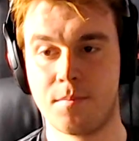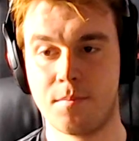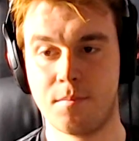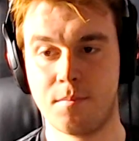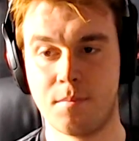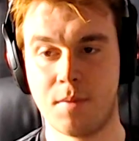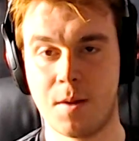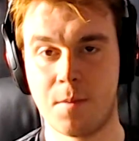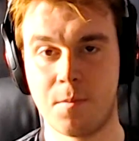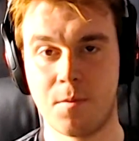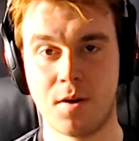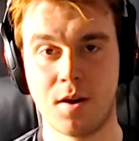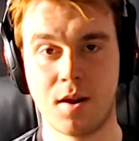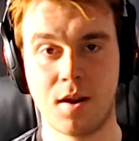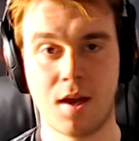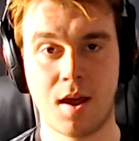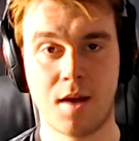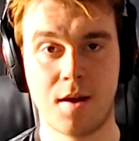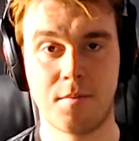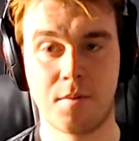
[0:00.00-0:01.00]
memory,
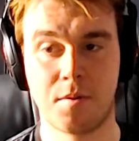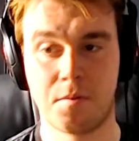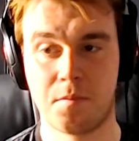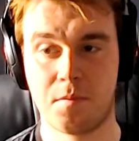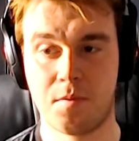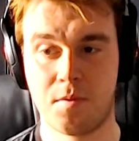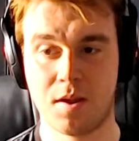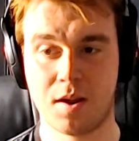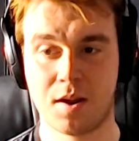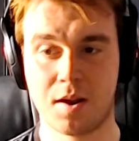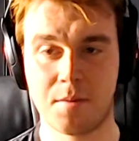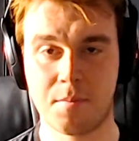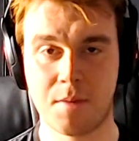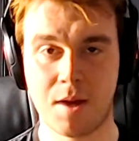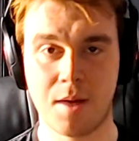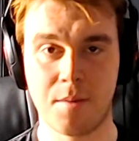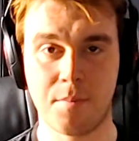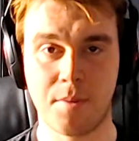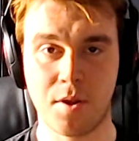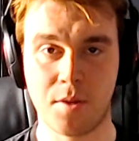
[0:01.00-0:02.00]
and I think I
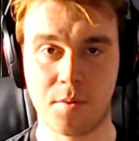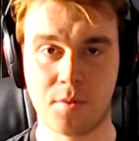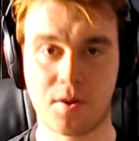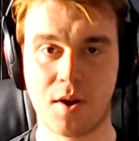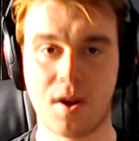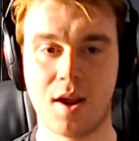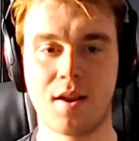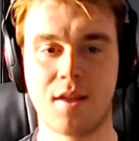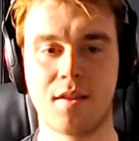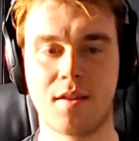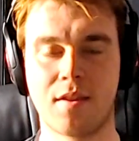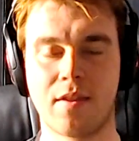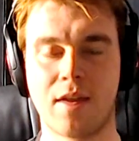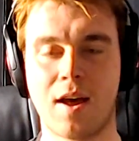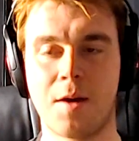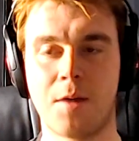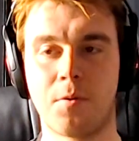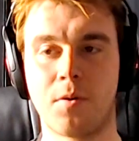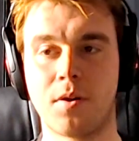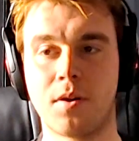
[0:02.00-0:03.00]
might be upgrading to
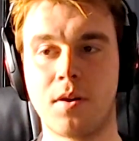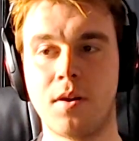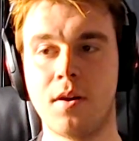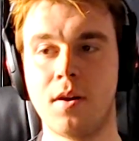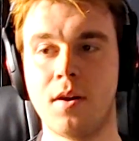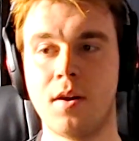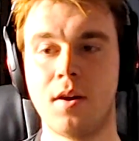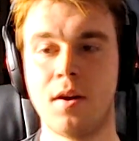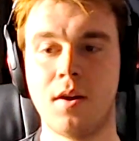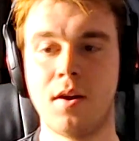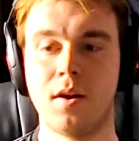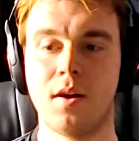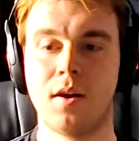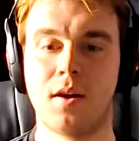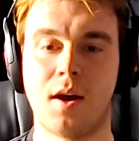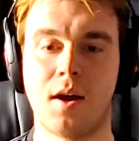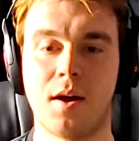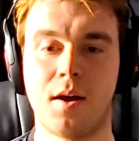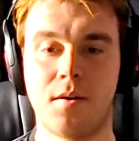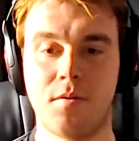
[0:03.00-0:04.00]
that one
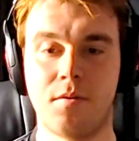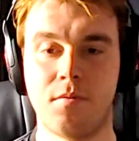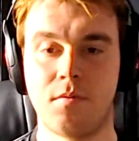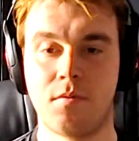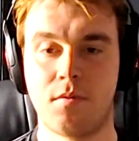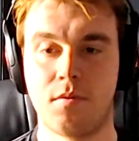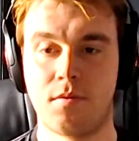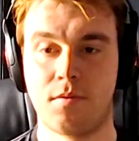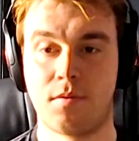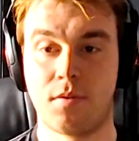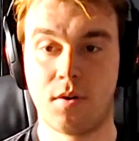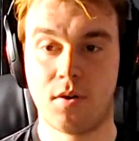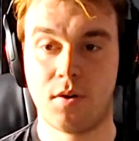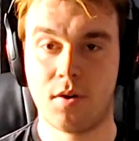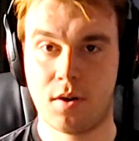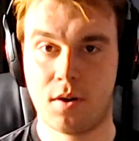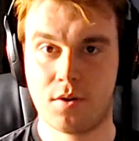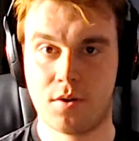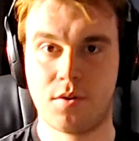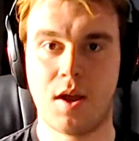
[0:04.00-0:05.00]

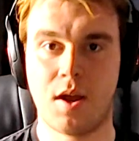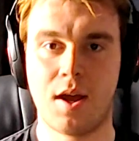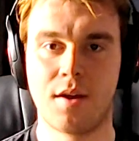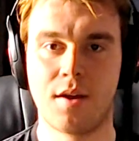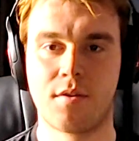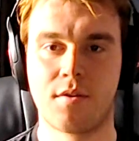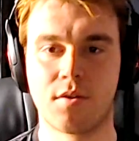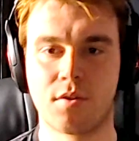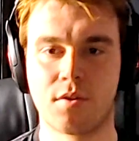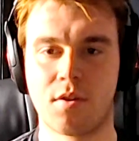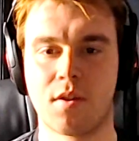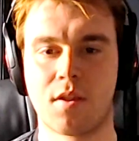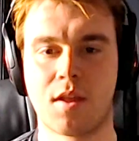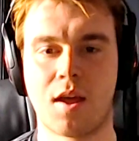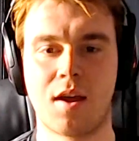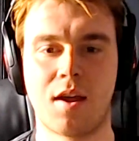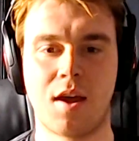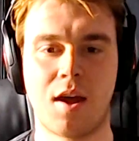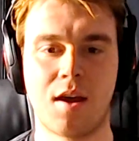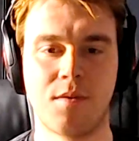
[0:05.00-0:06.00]
for such as
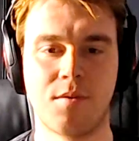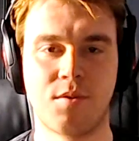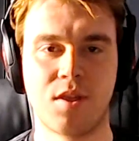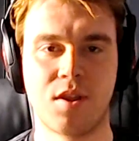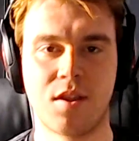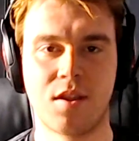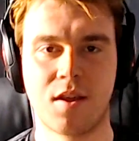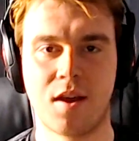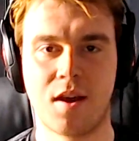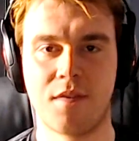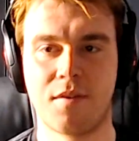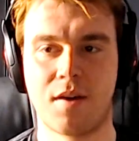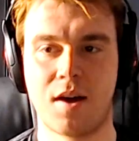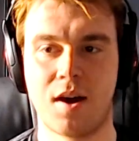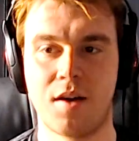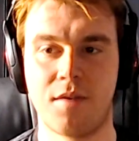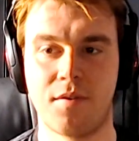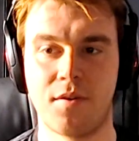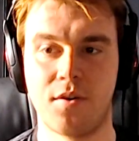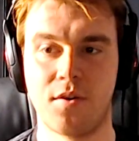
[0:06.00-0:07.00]
like GTA
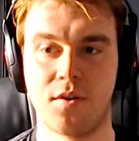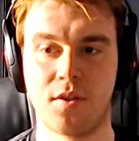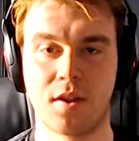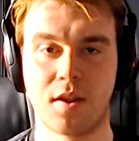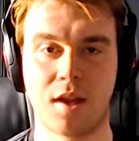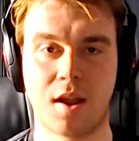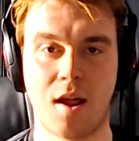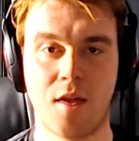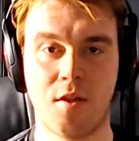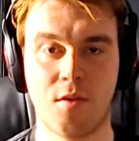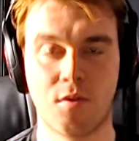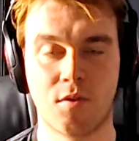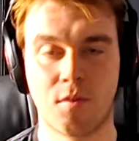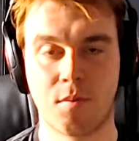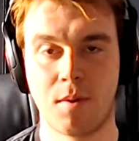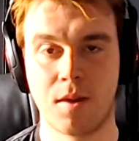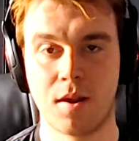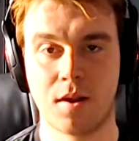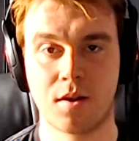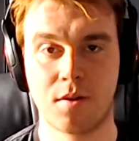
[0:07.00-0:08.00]
5 and other games which
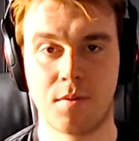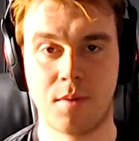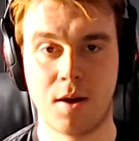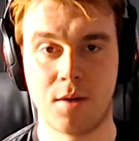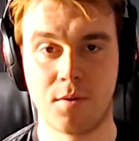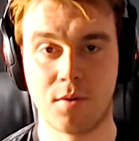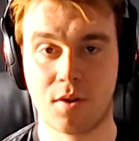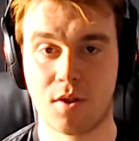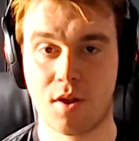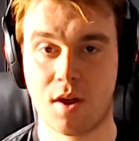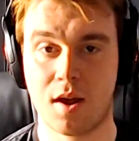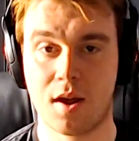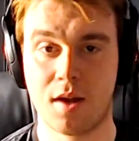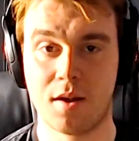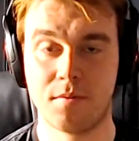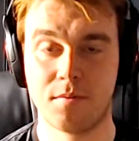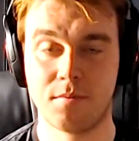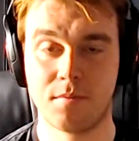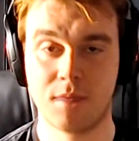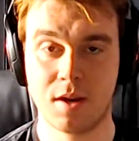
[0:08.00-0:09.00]
may come out which
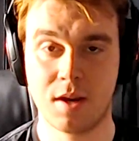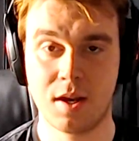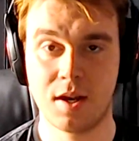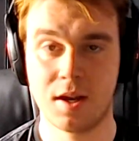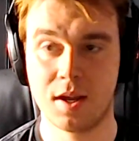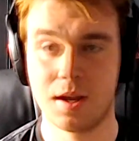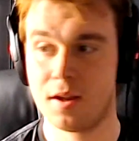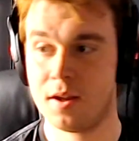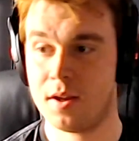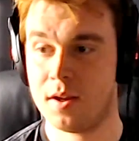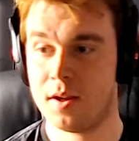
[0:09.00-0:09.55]
need it.